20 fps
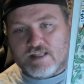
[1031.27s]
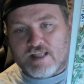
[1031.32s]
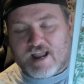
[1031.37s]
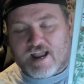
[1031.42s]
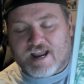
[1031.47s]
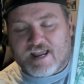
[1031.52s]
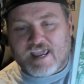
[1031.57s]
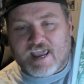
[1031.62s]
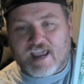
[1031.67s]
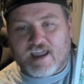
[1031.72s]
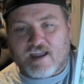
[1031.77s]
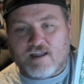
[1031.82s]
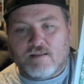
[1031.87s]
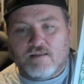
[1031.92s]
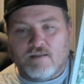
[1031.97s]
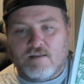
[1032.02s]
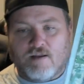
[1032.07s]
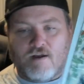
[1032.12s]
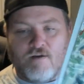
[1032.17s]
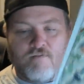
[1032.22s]
that I
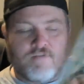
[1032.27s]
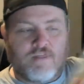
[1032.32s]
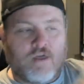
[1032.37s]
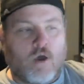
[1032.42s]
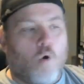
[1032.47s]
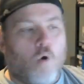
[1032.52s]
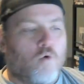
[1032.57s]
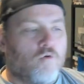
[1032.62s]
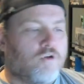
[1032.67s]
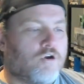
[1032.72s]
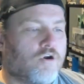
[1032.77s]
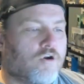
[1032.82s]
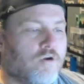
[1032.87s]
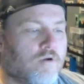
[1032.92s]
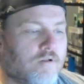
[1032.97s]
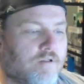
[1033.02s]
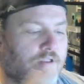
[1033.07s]
can of the older,